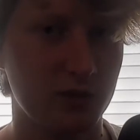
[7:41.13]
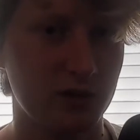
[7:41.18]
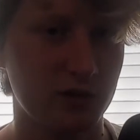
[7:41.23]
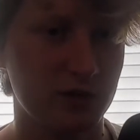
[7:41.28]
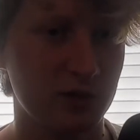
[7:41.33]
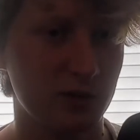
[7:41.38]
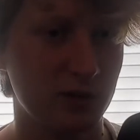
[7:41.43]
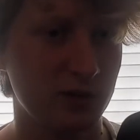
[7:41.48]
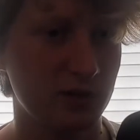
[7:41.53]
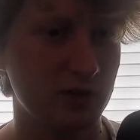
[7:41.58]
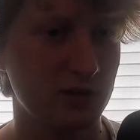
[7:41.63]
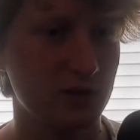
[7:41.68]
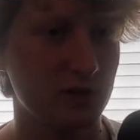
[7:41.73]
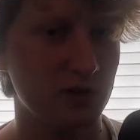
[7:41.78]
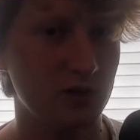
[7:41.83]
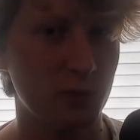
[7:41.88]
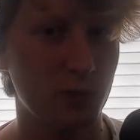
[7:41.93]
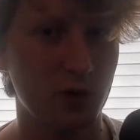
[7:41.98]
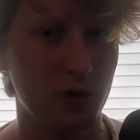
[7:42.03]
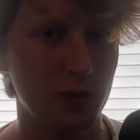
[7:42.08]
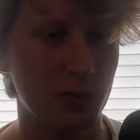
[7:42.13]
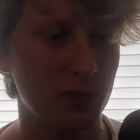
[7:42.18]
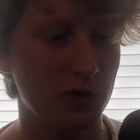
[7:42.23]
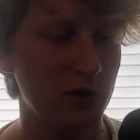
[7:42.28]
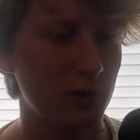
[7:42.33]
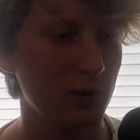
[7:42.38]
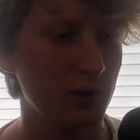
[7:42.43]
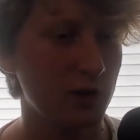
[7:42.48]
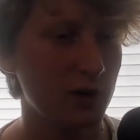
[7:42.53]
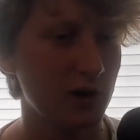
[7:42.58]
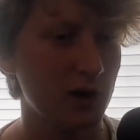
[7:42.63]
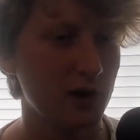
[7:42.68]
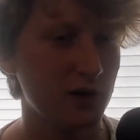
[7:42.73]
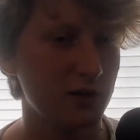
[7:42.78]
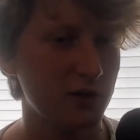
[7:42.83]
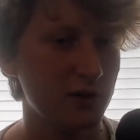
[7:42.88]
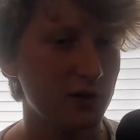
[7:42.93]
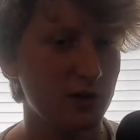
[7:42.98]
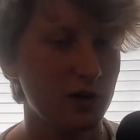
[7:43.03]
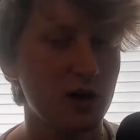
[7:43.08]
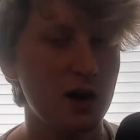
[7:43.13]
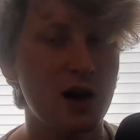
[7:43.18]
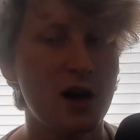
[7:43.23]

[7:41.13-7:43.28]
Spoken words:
for some reason, or burp or what, I don't know.